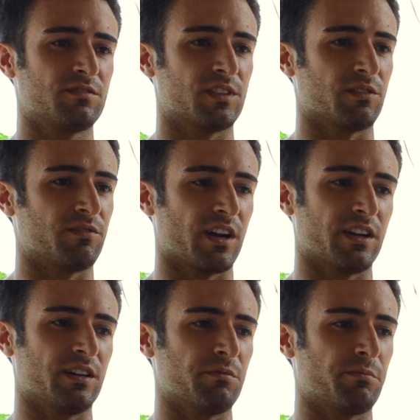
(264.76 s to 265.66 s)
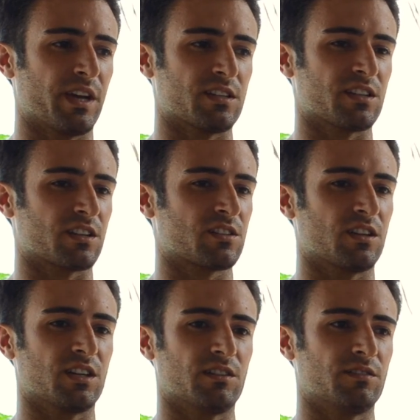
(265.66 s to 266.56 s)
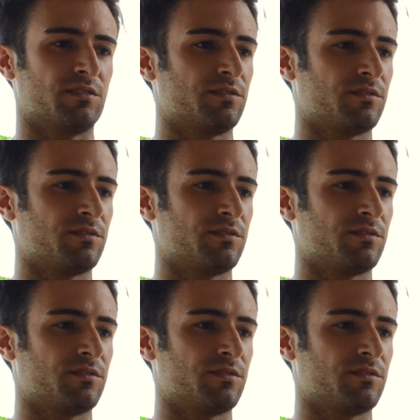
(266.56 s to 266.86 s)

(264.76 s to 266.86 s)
the very basics of